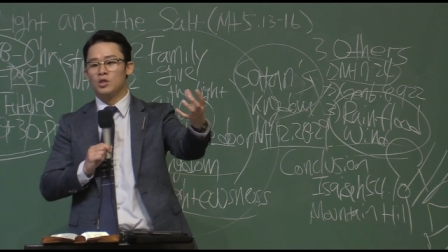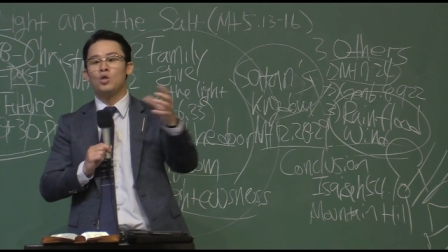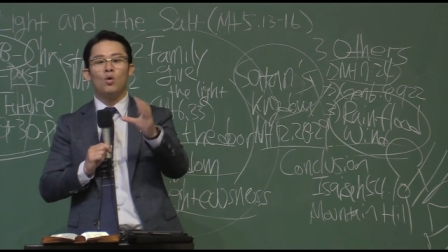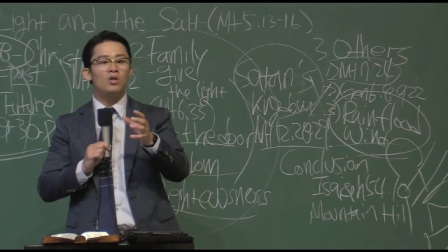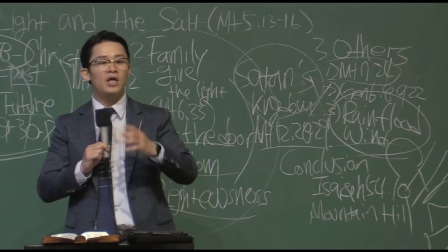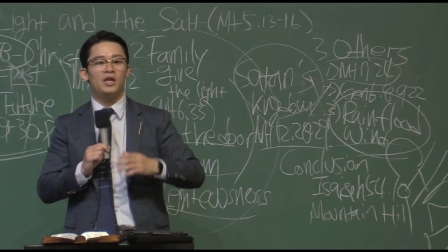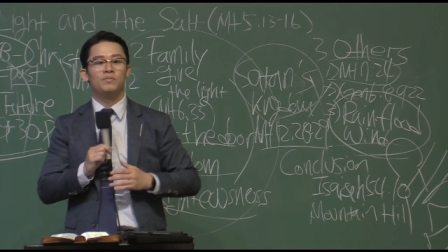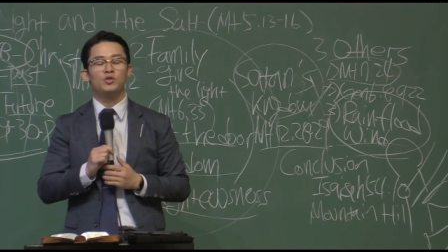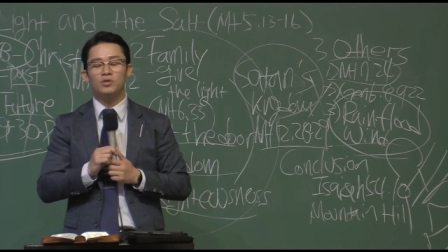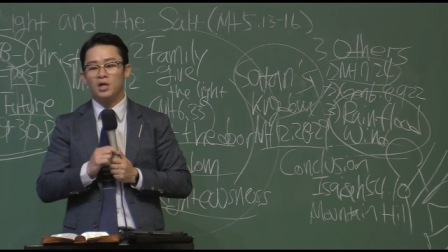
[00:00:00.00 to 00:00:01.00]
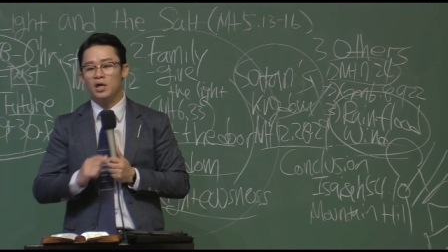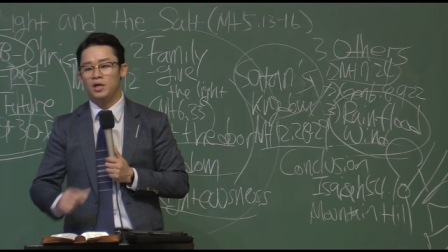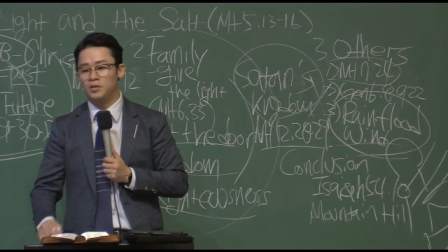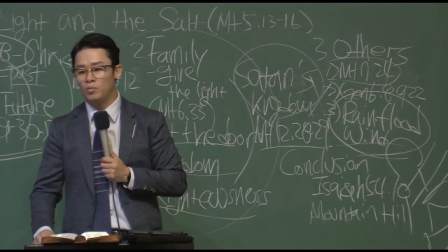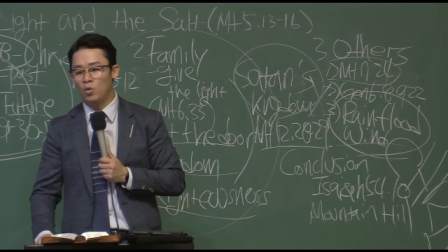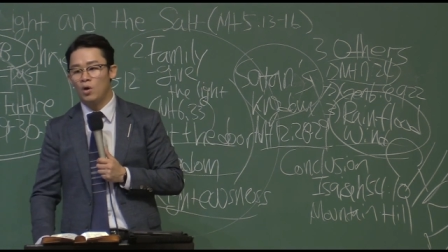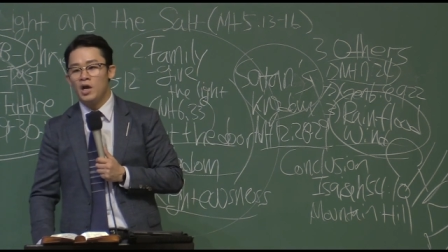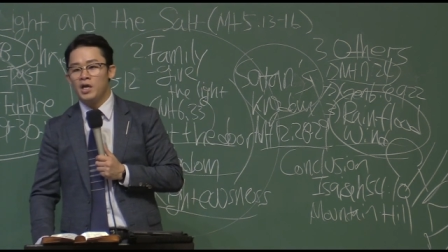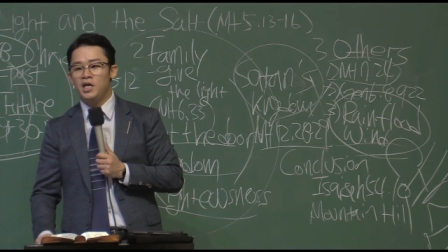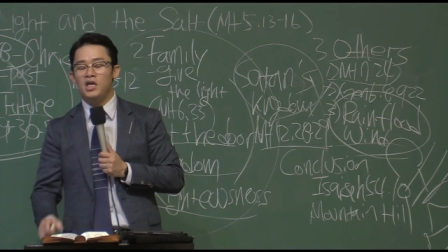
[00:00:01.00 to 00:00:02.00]
Don't let Him do that anymore.
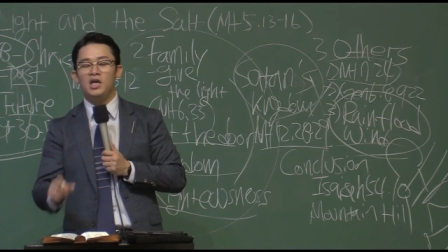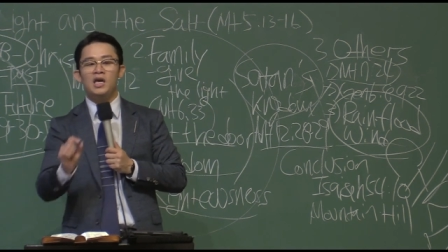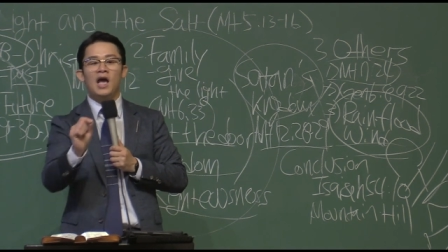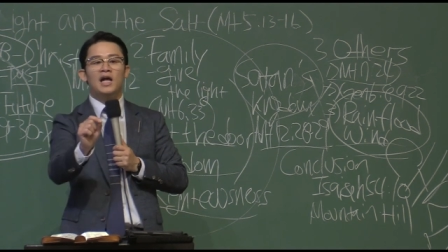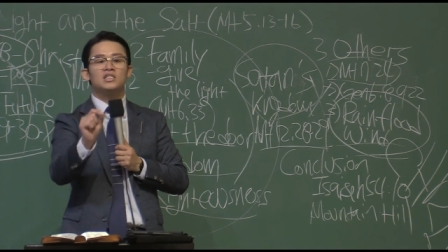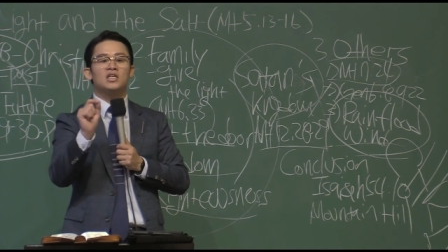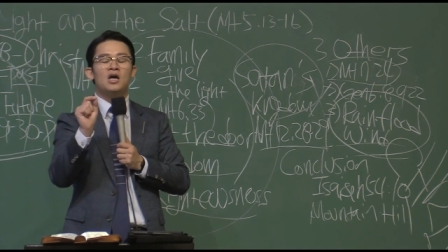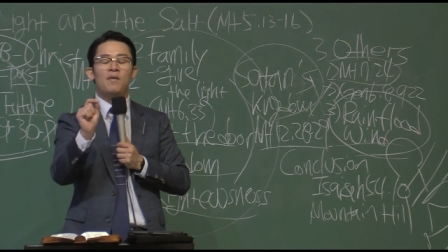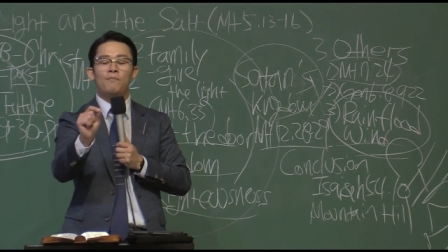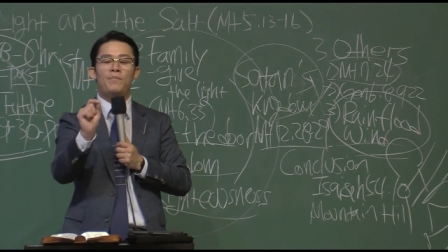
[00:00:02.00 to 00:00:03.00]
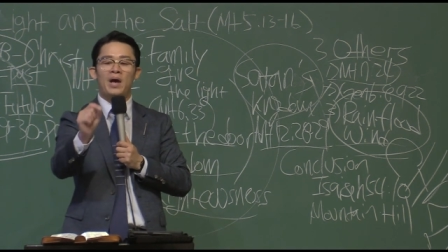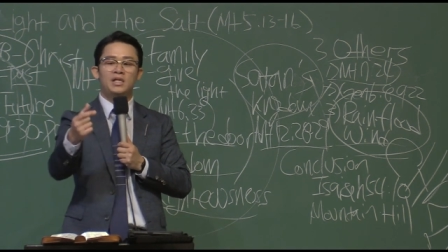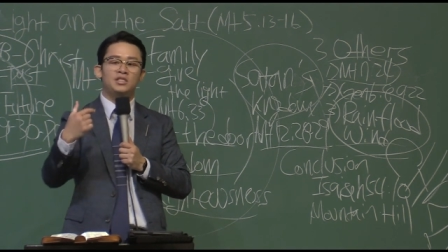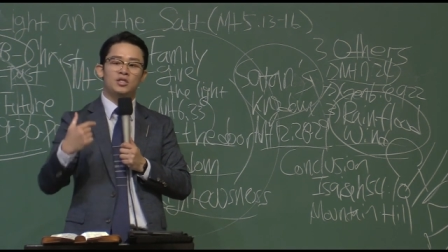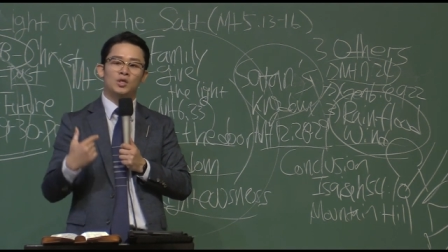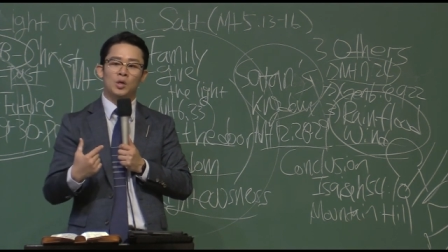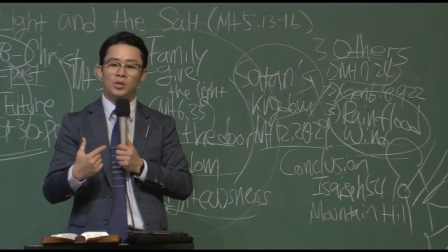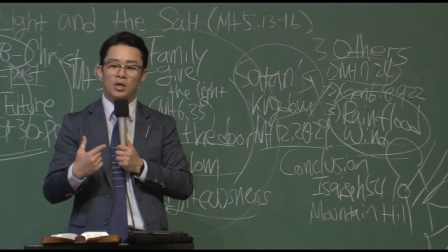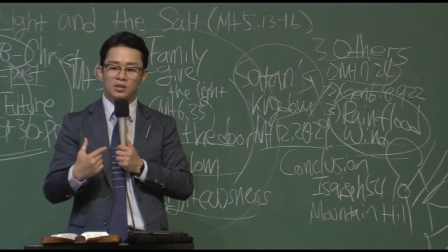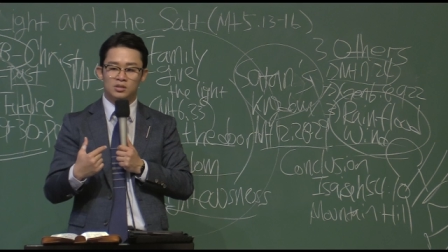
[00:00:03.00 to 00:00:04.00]
He has compassion on
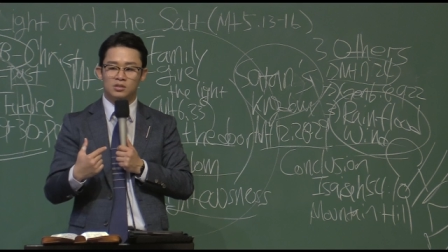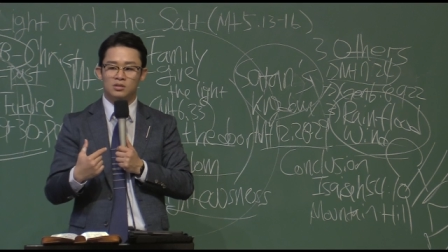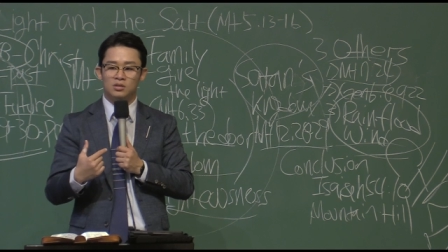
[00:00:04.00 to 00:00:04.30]
us.